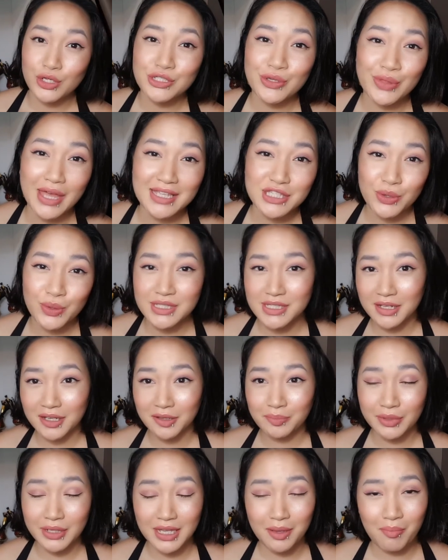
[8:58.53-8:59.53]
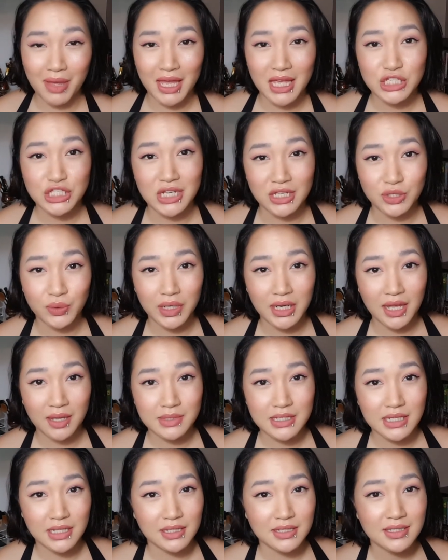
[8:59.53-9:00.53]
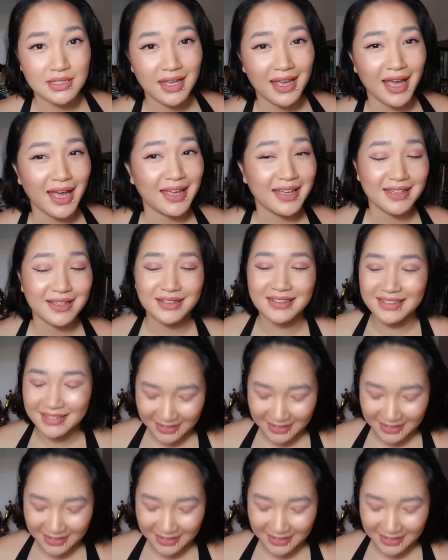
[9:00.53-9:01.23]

So that's going to complete my January empties. I got...